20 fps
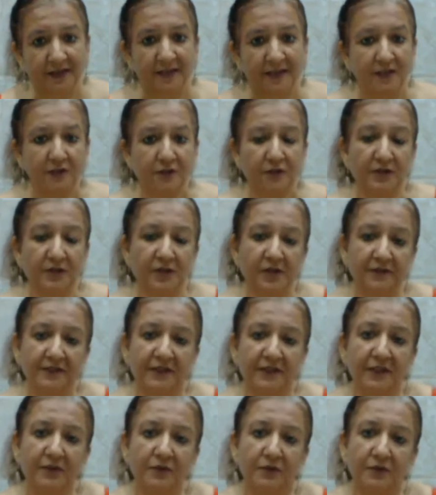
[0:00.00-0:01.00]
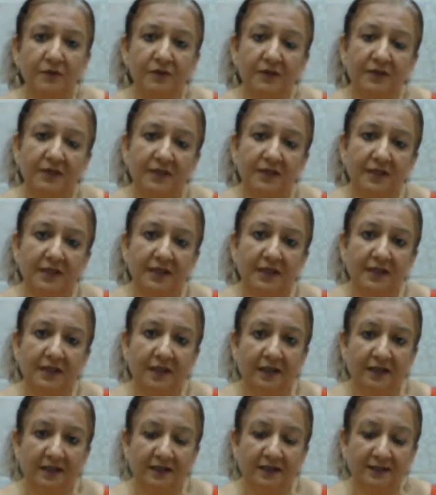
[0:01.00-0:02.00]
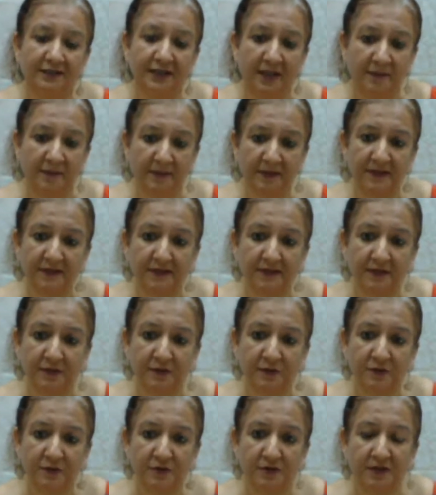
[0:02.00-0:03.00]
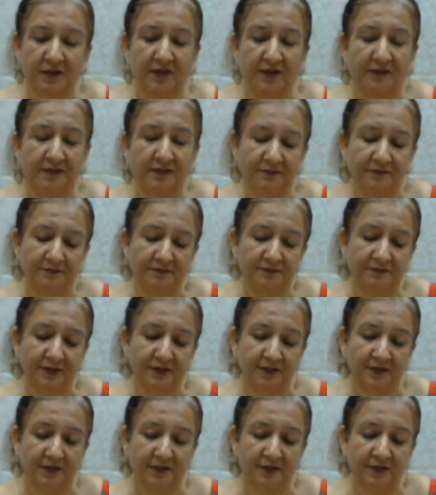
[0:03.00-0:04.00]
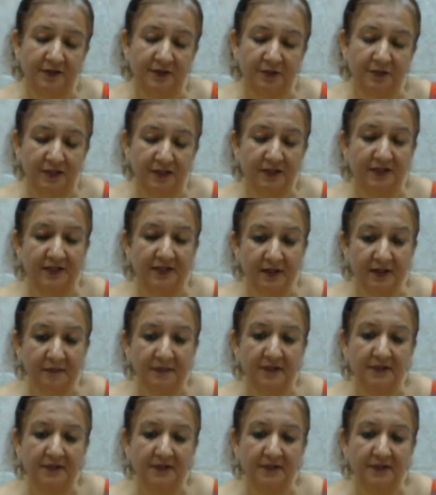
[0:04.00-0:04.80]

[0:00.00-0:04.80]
So here we go with the tapping solution. Using the tapping